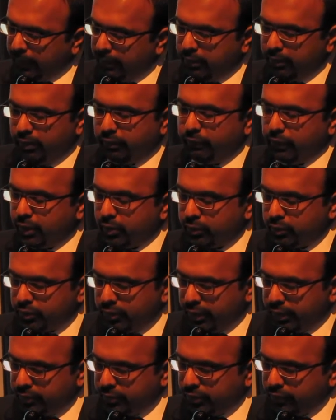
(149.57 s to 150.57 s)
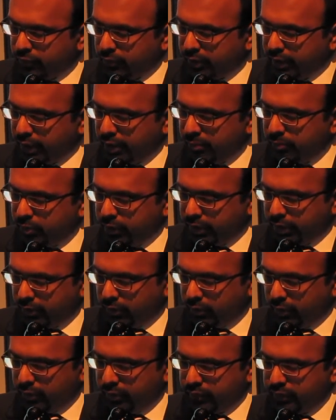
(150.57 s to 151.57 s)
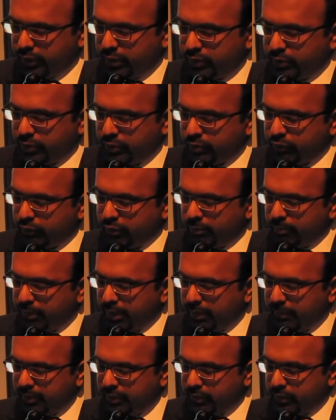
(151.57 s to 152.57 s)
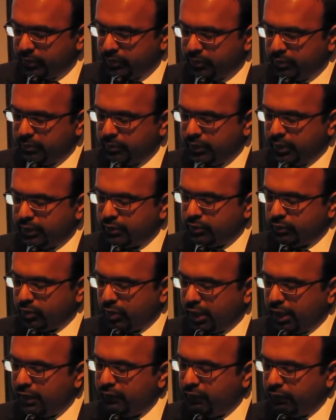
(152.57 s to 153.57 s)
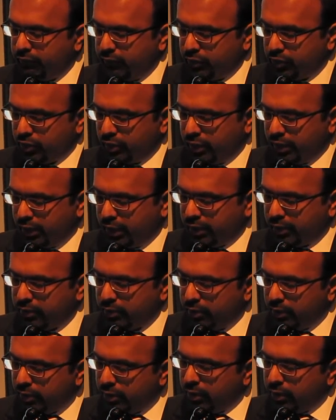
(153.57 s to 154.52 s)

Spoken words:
There are federal standards for accountable care organizations for the payment systems that derive efficient care.